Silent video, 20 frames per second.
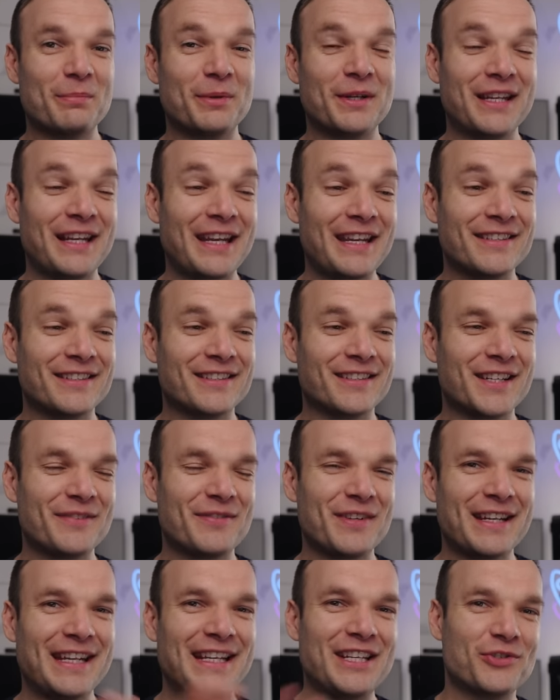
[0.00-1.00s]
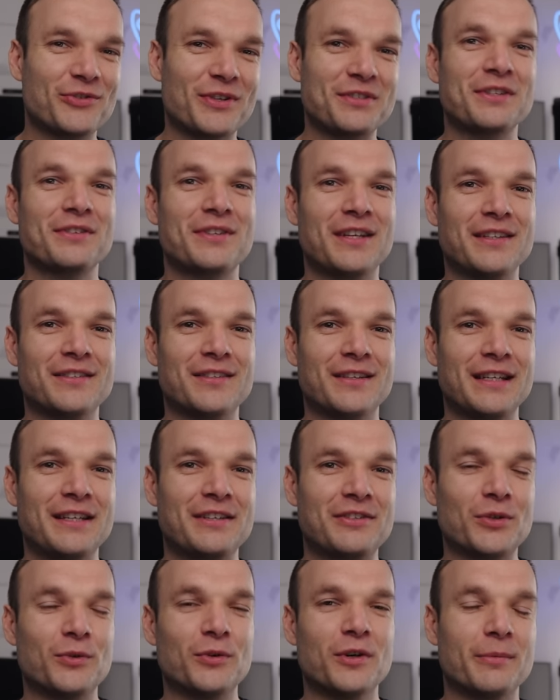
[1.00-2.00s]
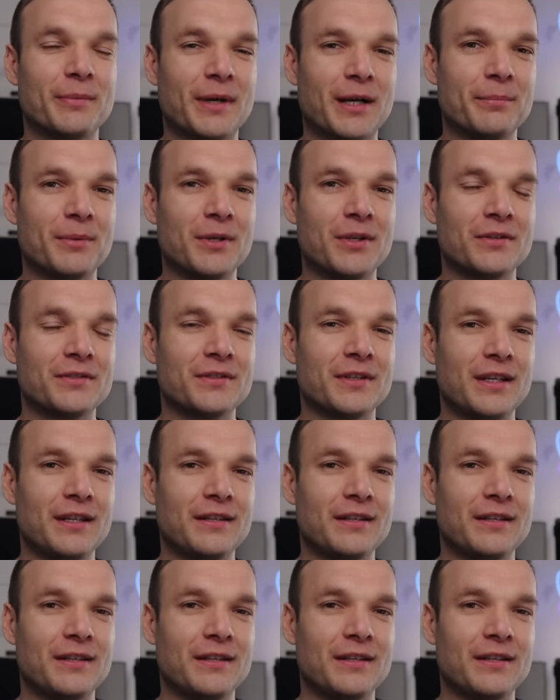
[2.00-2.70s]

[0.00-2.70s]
but it is kind of an interesting thing to at least talk about, because it